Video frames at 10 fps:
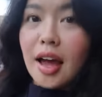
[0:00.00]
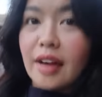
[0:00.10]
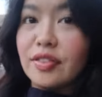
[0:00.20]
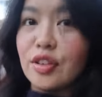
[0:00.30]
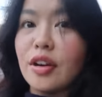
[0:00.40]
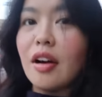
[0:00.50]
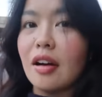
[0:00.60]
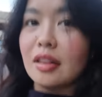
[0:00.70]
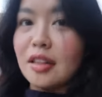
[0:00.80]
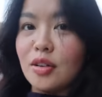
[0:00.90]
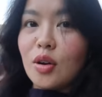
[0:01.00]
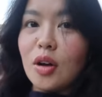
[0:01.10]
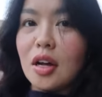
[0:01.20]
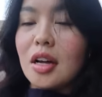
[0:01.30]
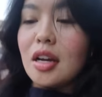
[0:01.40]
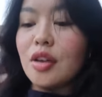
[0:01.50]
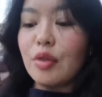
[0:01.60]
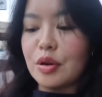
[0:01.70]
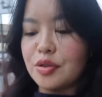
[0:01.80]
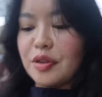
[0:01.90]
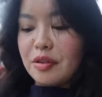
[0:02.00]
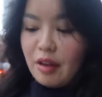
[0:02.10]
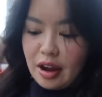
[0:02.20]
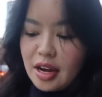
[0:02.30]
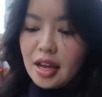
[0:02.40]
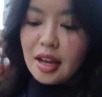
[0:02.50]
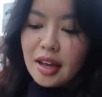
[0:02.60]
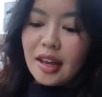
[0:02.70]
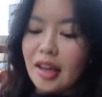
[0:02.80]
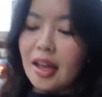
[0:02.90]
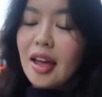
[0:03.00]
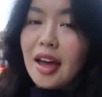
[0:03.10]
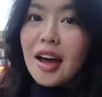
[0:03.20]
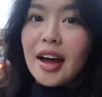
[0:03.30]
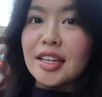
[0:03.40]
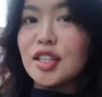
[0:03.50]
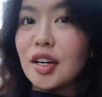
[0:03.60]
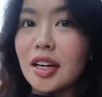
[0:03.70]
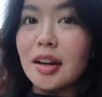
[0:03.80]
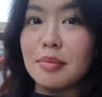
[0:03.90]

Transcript: After our little grocery run, I took a